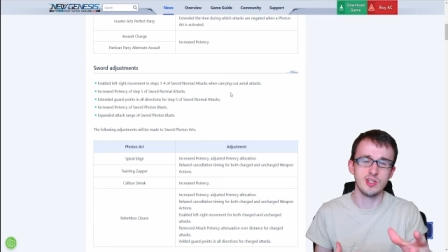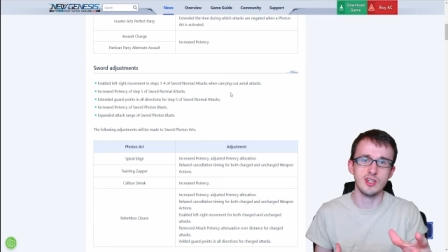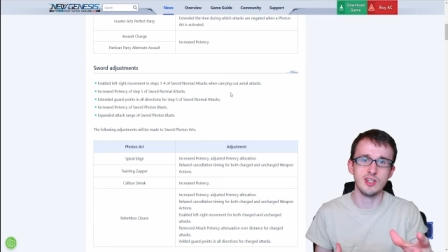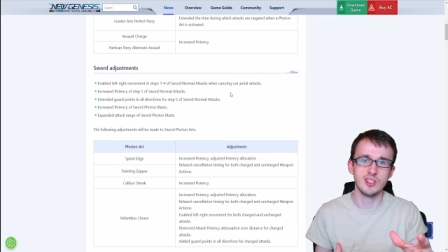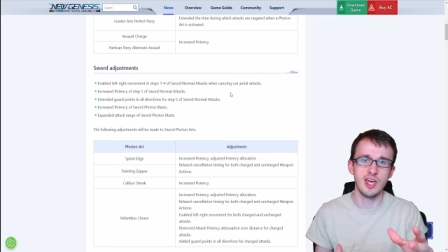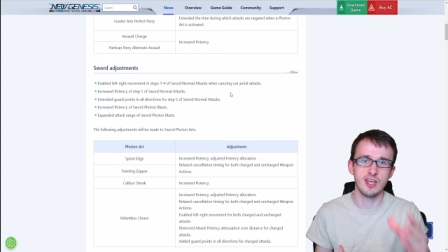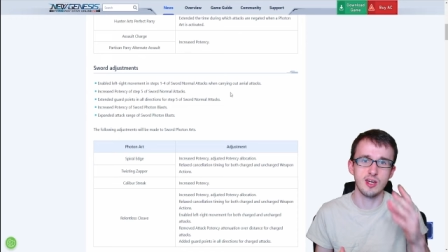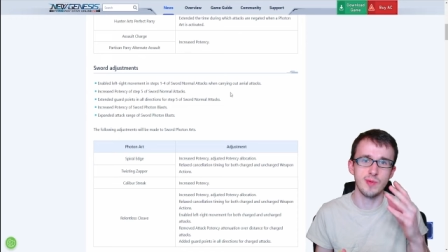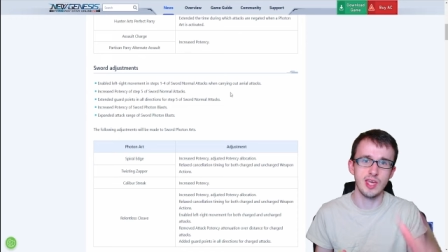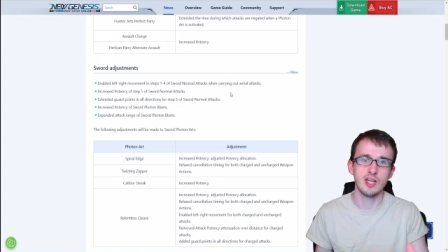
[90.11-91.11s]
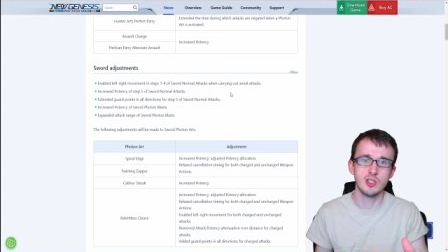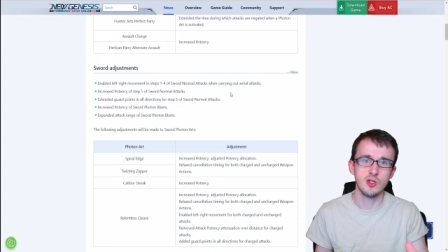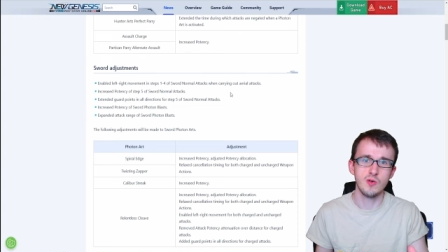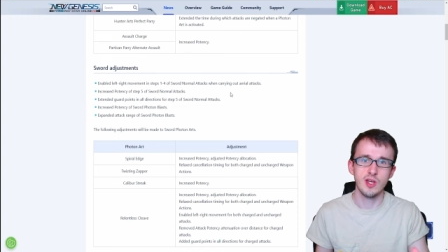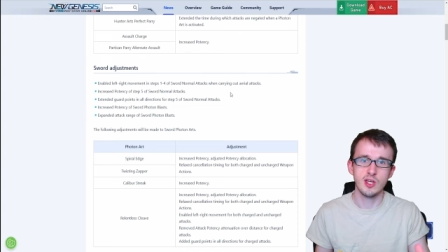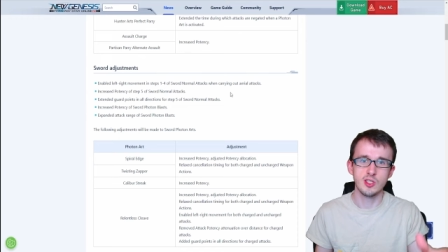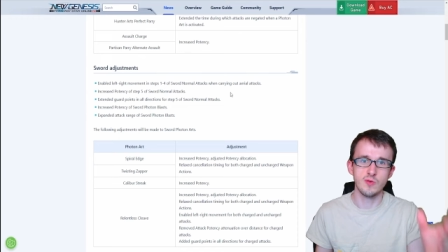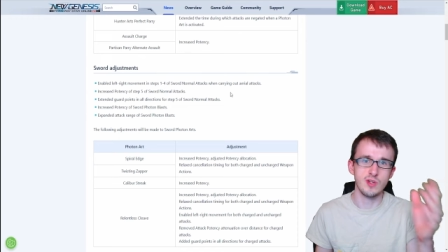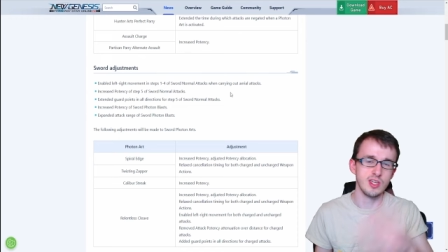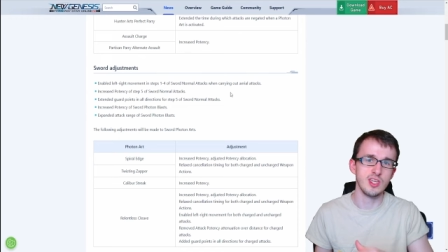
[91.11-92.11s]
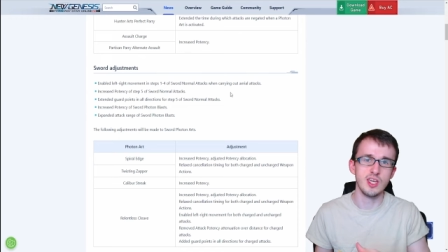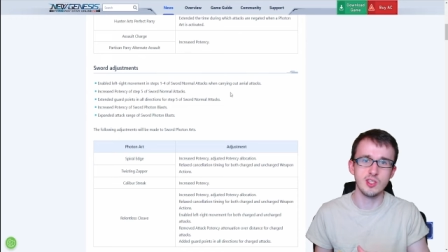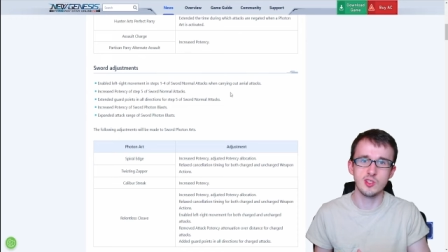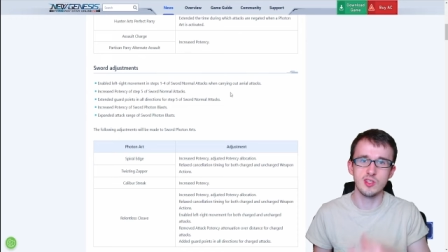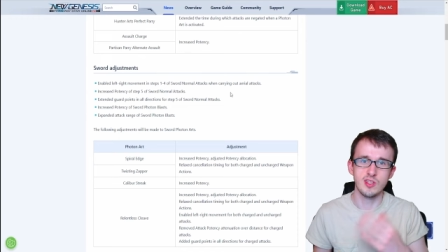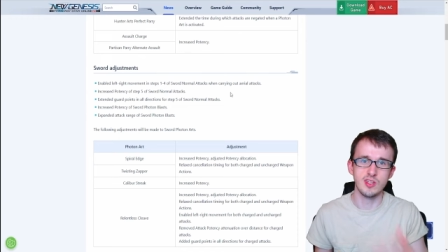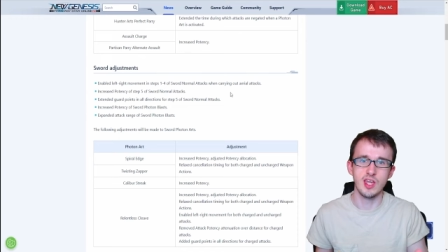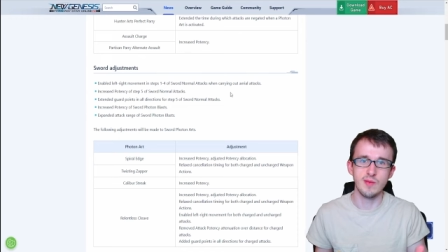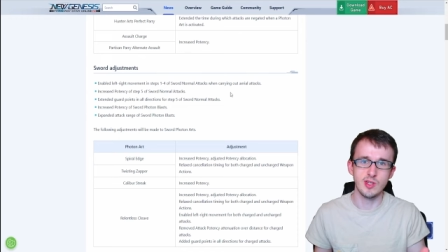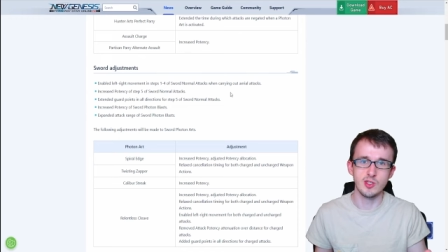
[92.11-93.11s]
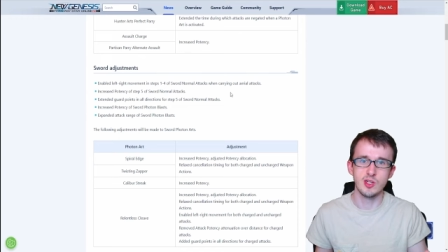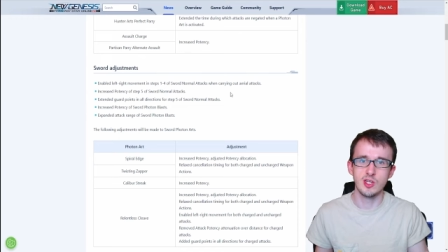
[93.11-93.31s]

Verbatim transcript: attack coming at you, so it negates the damage.